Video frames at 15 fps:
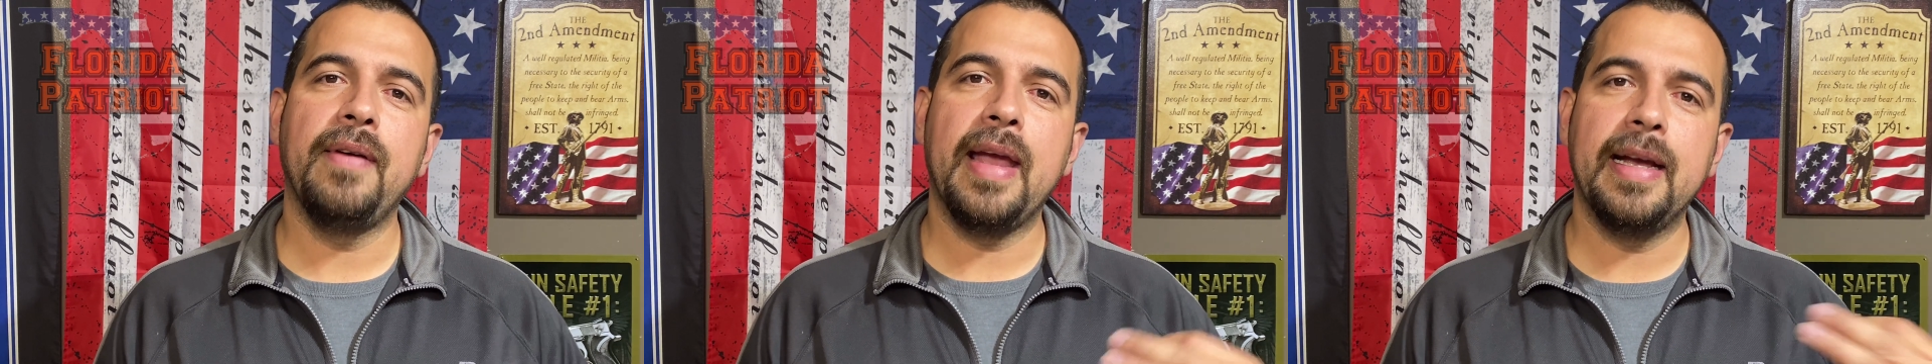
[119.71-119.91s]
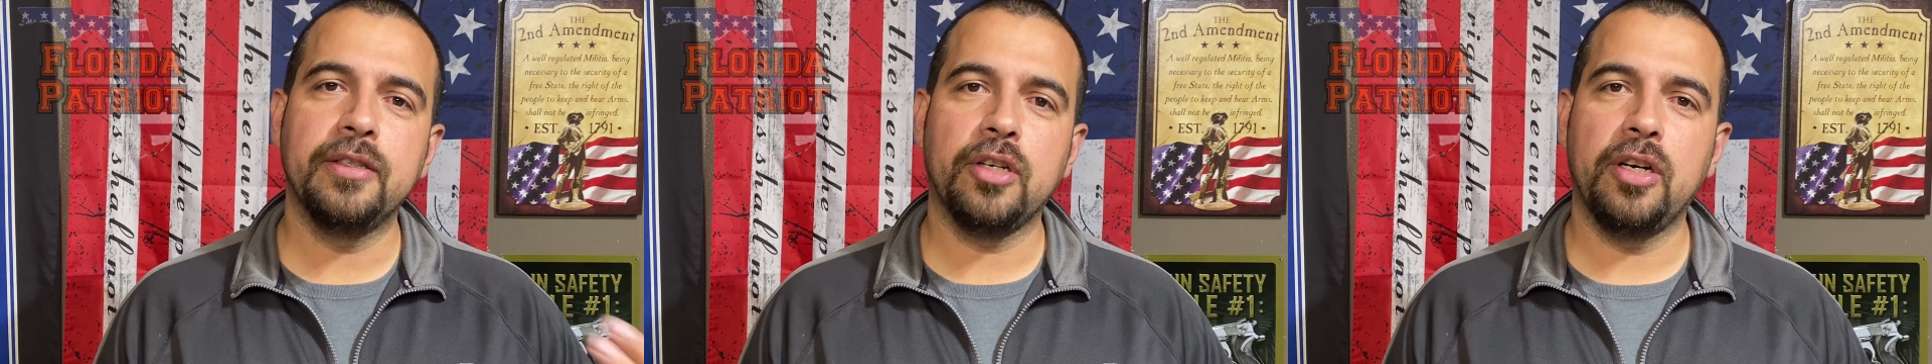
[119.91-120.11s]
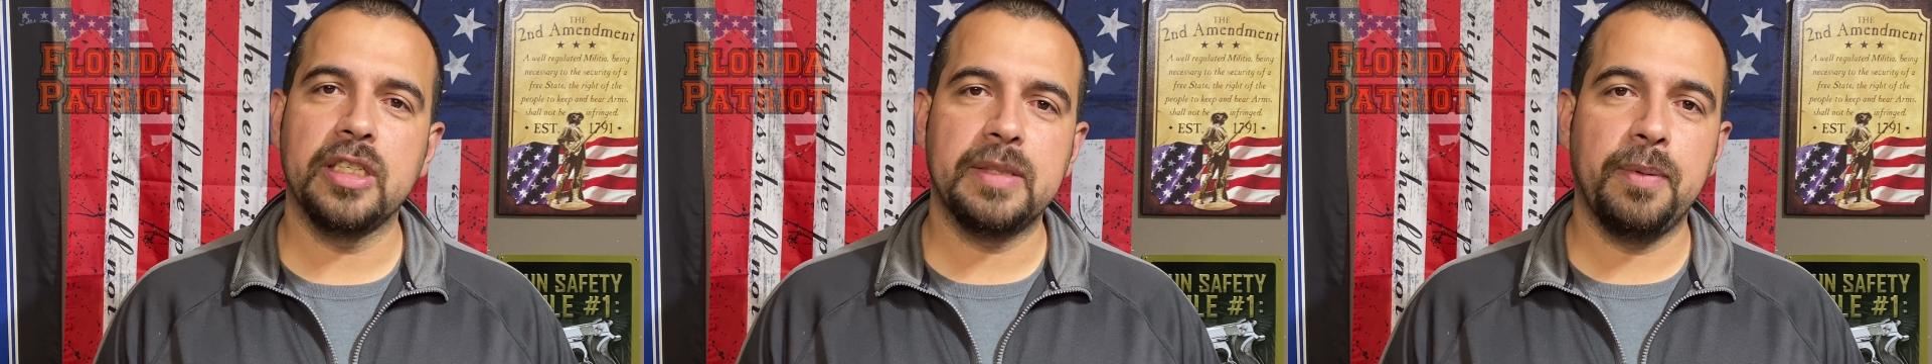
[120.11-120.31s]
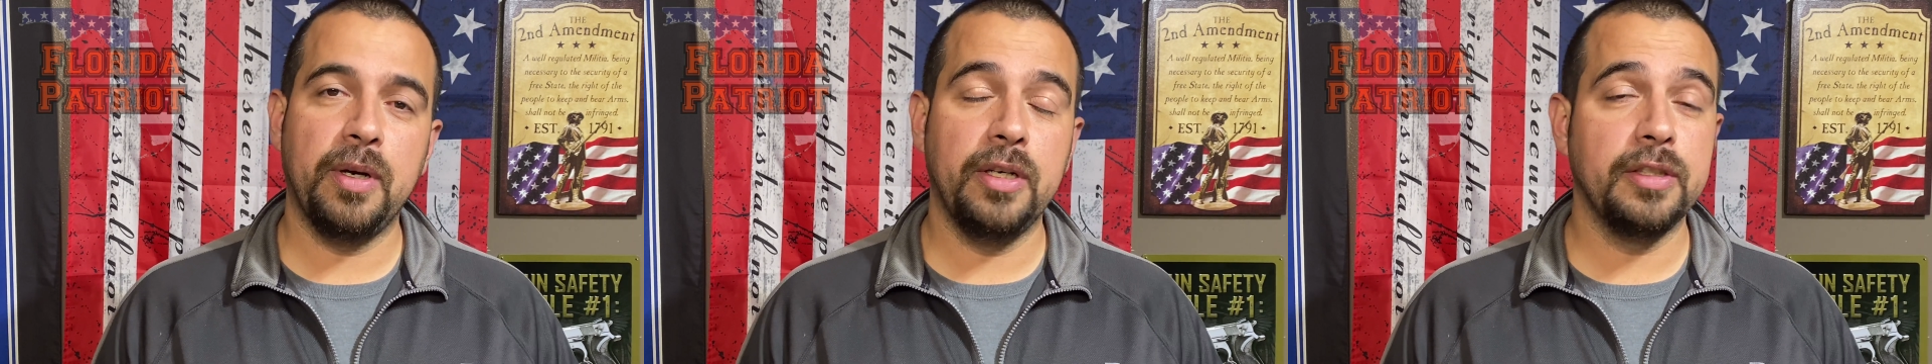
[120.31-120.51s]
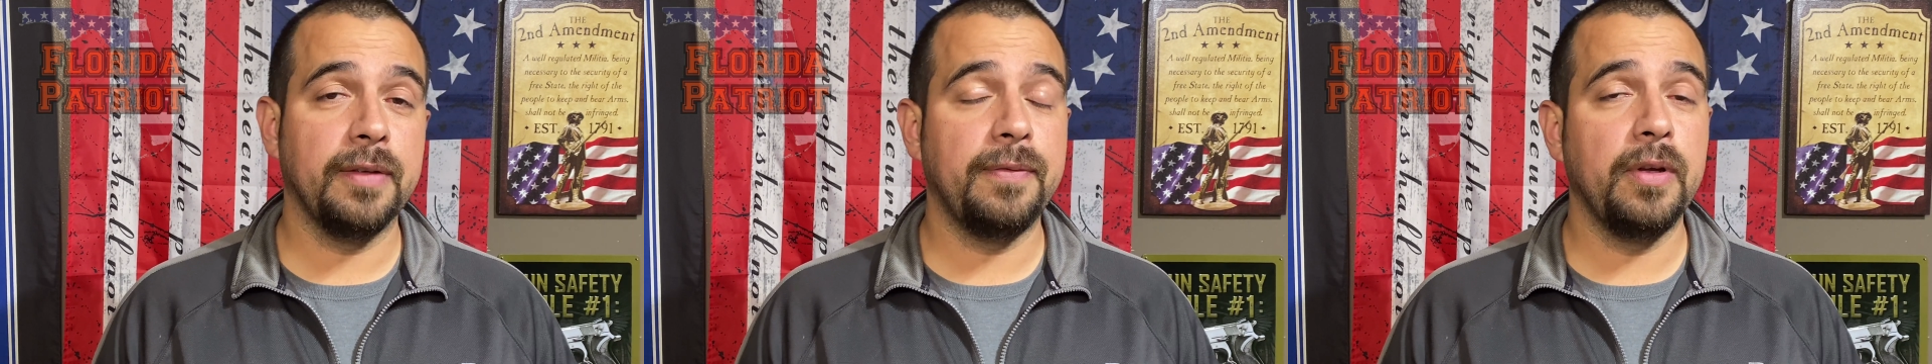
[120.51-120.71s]
hands-on
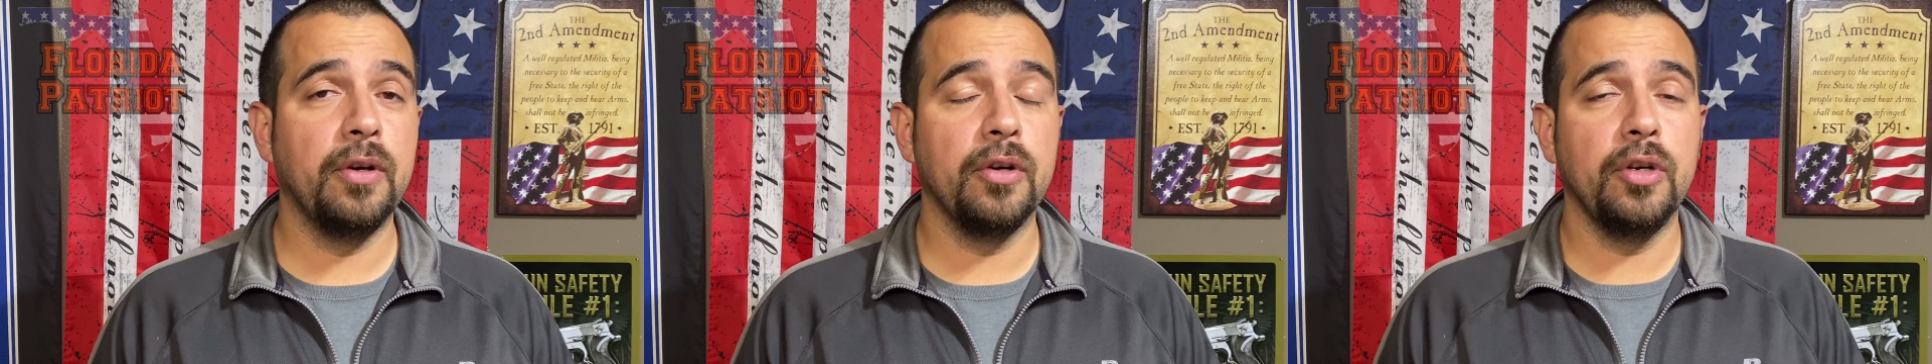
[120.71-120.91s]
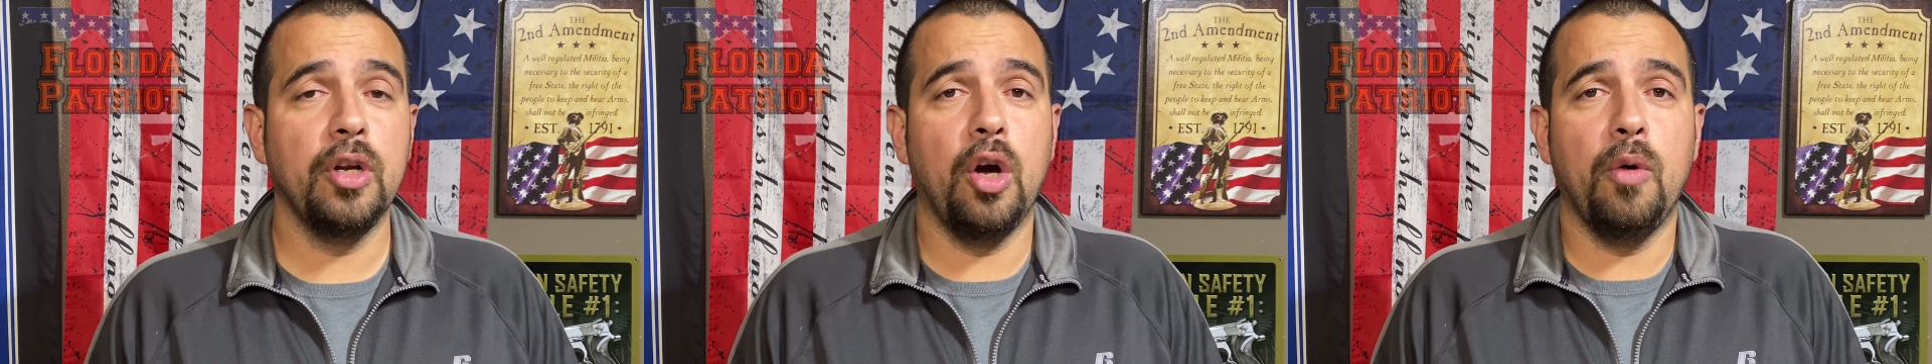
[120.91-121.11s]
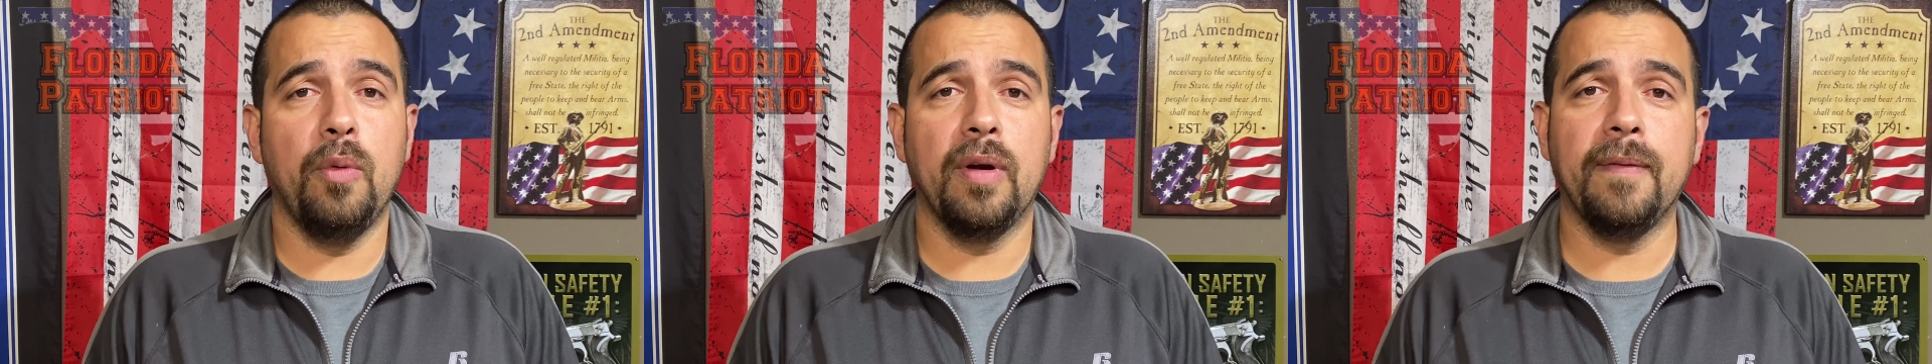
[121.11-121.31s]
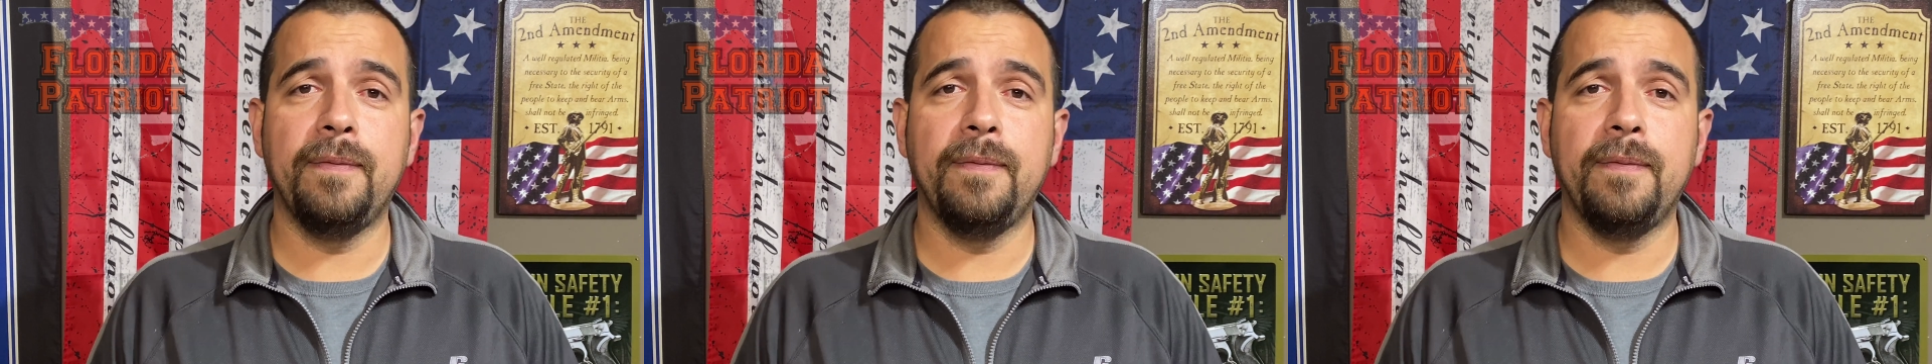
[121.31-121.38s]
experience. If you don't know what a